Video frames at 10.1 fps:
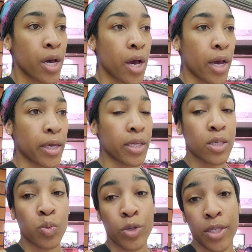I
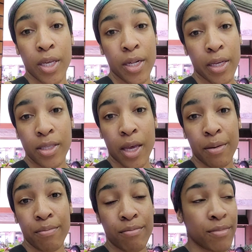guess we'll see. Next
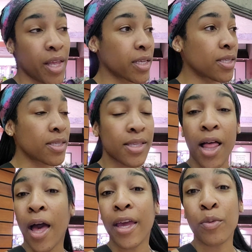
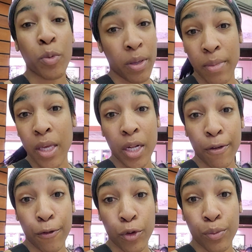slide will be me getting
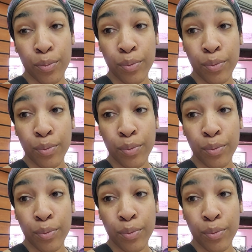food.